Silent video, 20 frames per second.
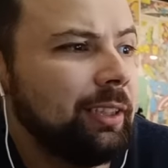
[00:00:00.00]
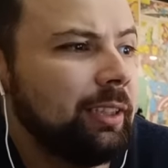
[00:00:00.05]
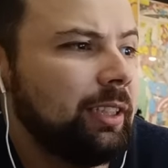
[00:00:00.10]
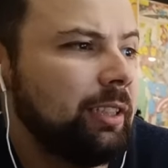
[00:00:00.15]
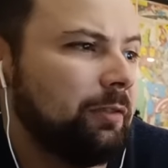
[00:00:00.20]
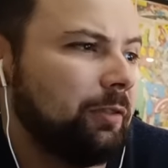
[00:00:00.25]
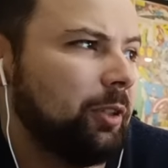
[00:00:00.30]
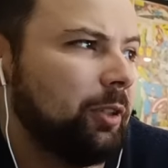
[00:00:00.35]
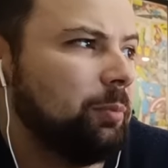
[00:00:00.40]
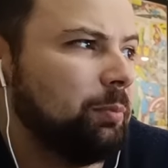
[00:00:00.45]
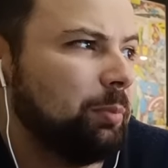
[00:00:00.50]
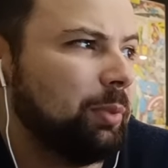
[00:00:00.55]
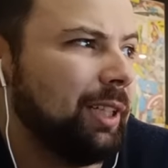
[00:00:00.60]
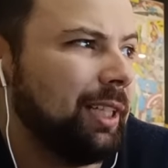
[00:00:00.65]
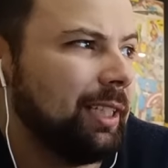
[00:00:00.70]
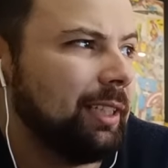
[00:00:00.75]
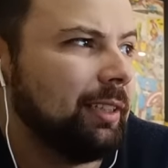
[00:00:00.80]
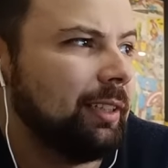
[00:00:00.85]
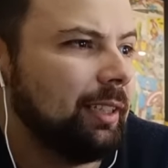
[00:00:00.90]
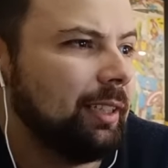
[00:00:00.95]
different
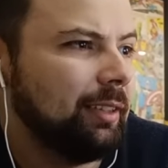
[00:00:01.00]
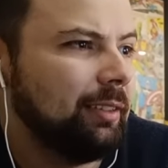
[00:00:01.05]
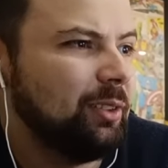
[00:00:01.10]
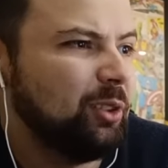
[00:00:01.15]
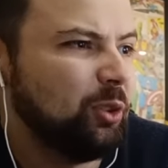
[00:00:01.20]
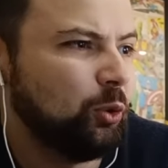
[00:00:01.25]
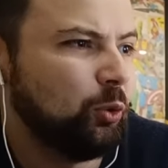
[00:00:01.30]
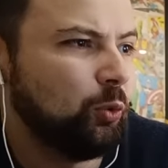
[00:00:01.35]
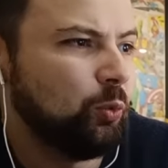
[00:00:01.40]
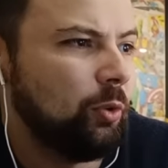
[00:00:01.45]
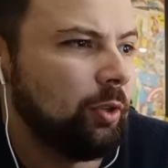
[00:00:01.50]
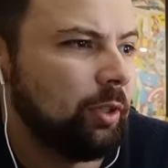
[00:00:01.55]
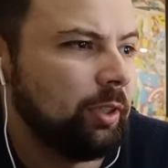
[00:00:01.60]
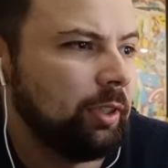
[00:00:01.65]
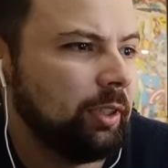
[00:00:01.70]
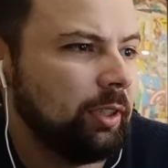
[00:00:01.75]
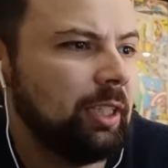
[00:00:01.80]
plane than this one.